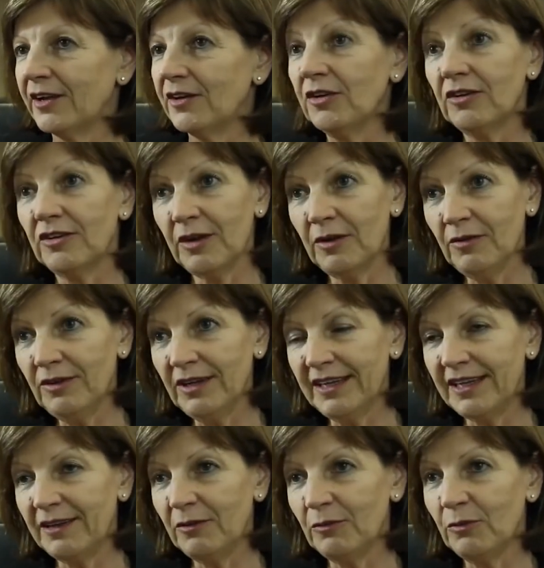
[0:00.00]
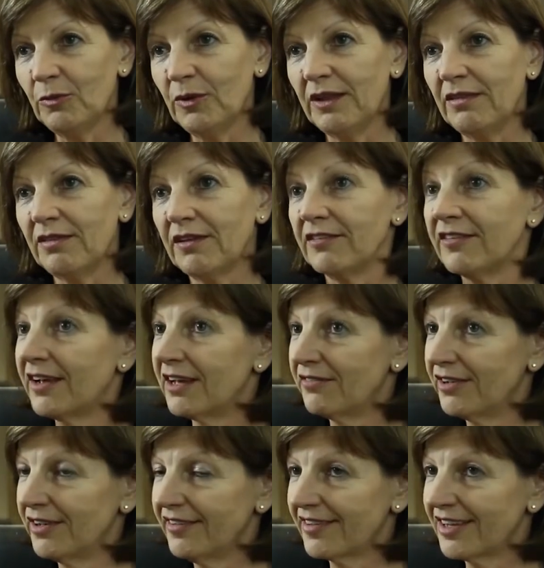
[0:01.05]
not only with a
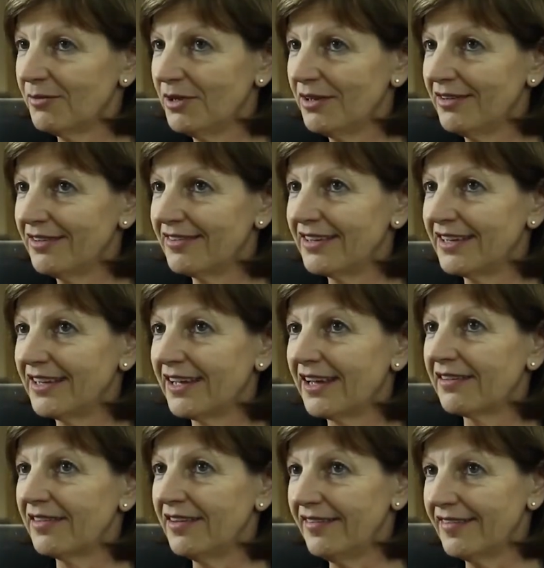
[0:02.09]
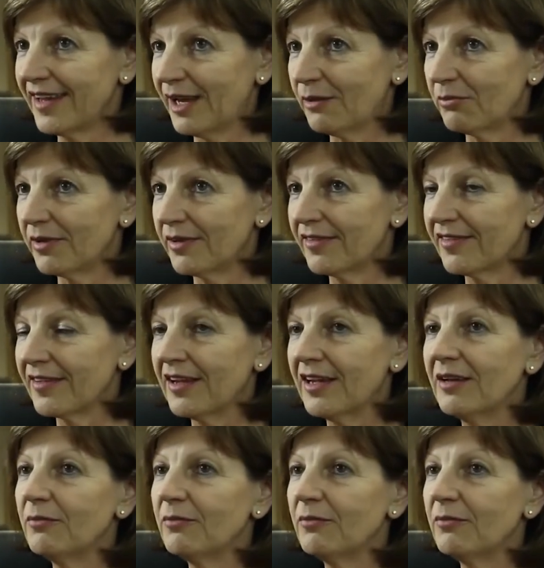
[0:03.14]
diverse community at this campus,